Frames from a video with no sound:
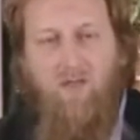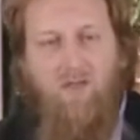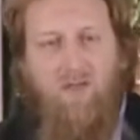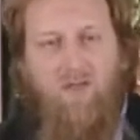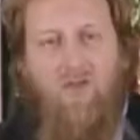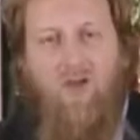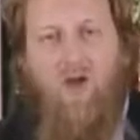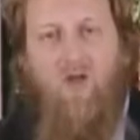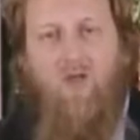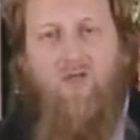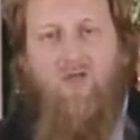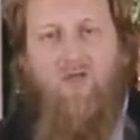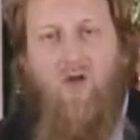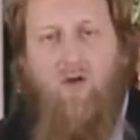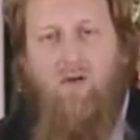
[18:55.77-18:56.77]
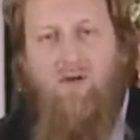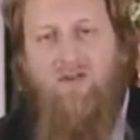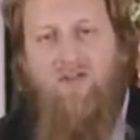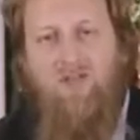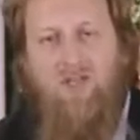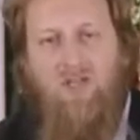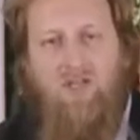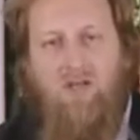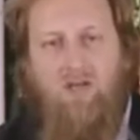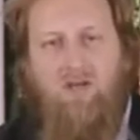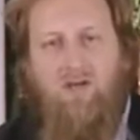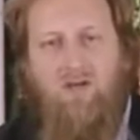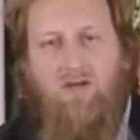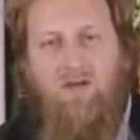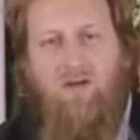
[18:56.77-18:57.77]
The authority
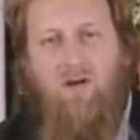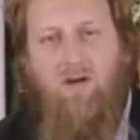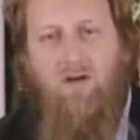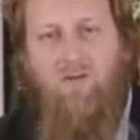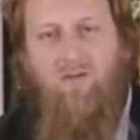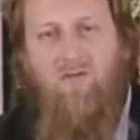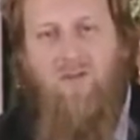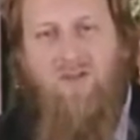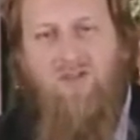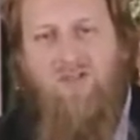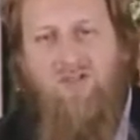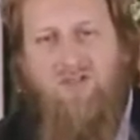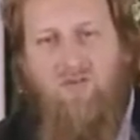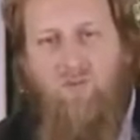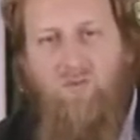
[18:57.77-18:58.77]
of this